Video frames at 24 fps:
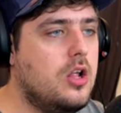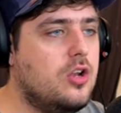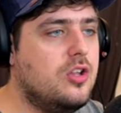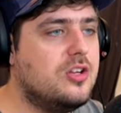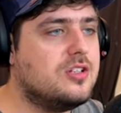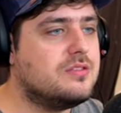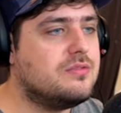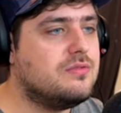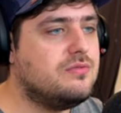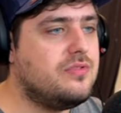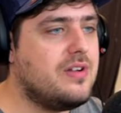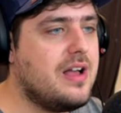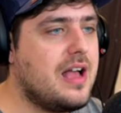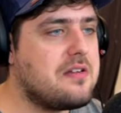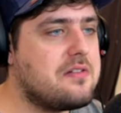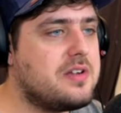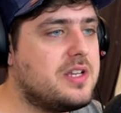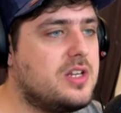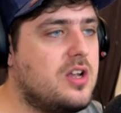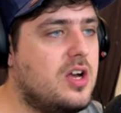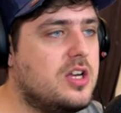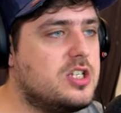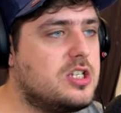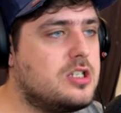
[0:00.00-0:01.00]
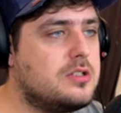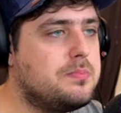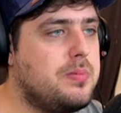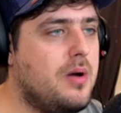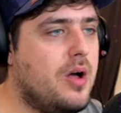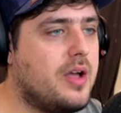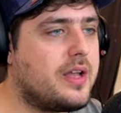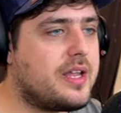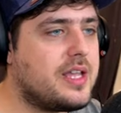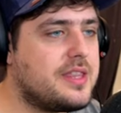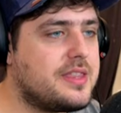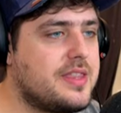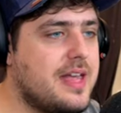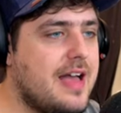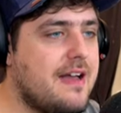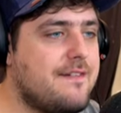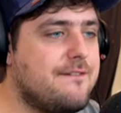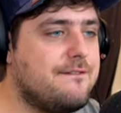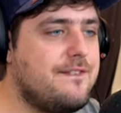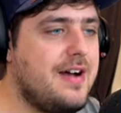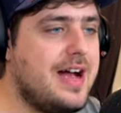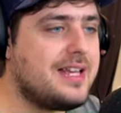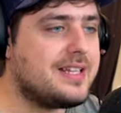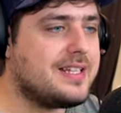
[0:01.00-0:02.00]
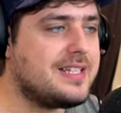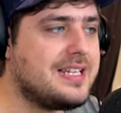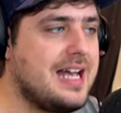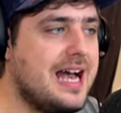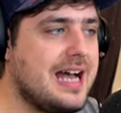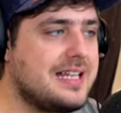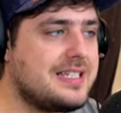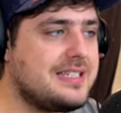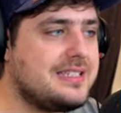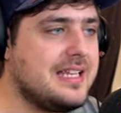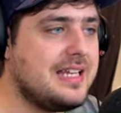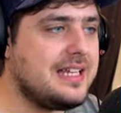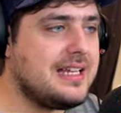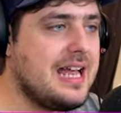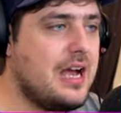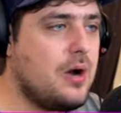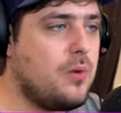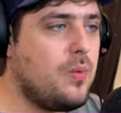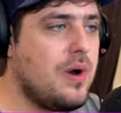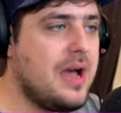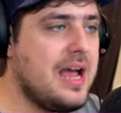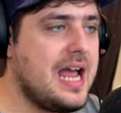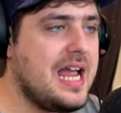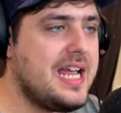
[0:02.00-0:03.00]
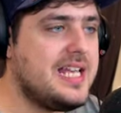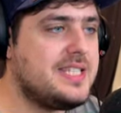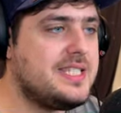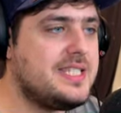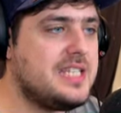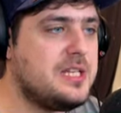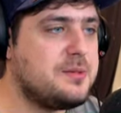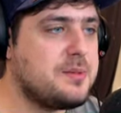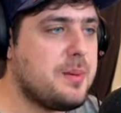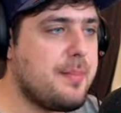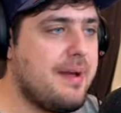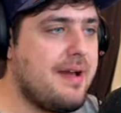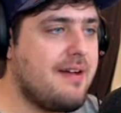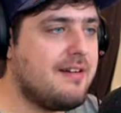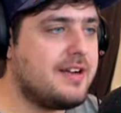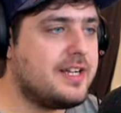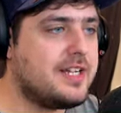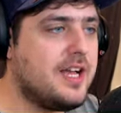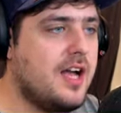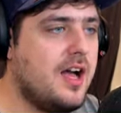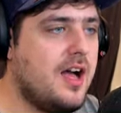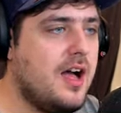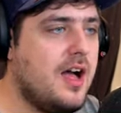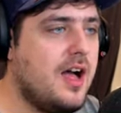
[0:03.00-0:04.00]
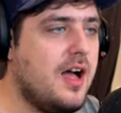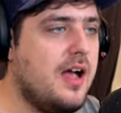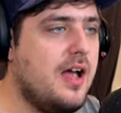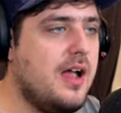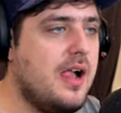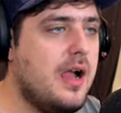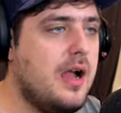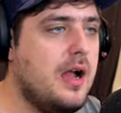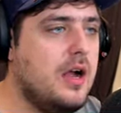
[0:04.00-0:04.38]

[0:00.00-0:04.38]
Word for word: Looks very nice, just park it there. Fantastic. Now, where is Team America?